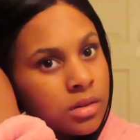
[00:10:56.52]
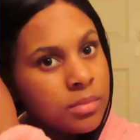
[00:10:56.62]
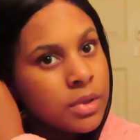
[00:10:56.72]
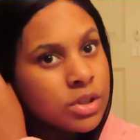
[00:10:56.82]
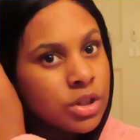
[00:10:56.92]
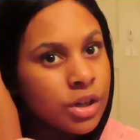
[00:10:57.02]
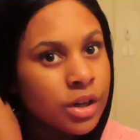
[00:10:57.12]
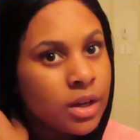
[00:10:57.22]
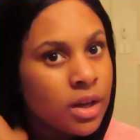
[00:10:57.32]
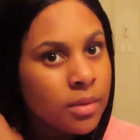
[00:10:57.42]
Make sure
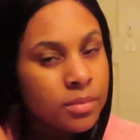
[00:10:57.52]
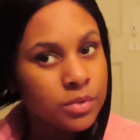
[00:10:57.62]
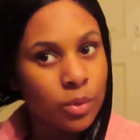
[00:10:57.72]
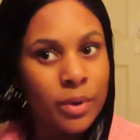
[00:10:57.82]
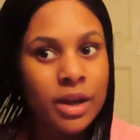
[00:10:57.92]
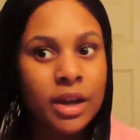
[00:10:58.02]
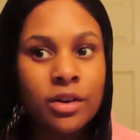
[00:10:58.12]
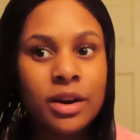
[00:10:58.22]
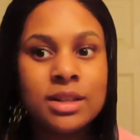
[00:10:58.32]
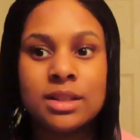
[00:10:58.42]
the wig ain't
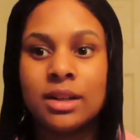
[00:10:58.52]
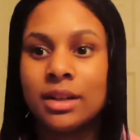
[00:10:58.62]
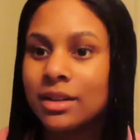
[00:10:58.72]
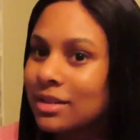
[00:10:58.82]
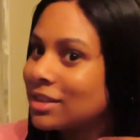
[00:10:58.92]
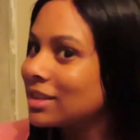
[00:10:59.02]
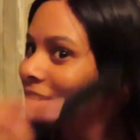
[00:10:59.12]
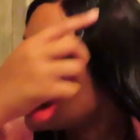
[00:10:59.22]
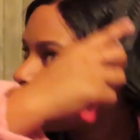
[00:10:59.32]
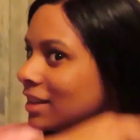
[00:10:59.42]
crazy now.
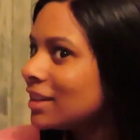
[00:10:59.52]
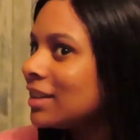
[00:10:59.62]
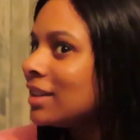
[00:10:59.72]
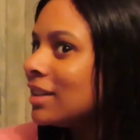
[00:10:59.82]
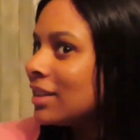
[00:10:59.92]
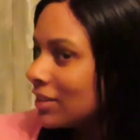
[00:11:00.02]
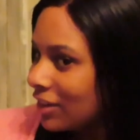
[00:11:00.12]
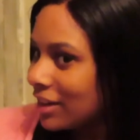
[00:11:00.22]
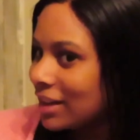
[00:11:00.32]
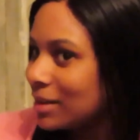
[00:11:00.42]
Just go
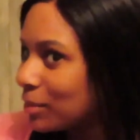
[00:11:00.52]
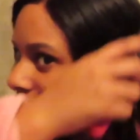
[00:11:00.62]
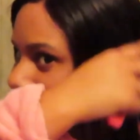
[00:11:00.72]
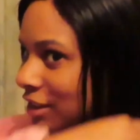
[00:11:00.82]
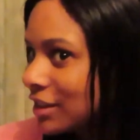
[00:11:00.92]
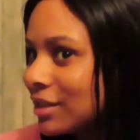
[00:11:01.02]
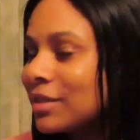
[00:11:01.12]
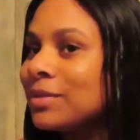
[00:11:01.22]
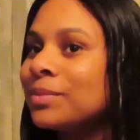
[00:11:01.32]
on and get the brushing.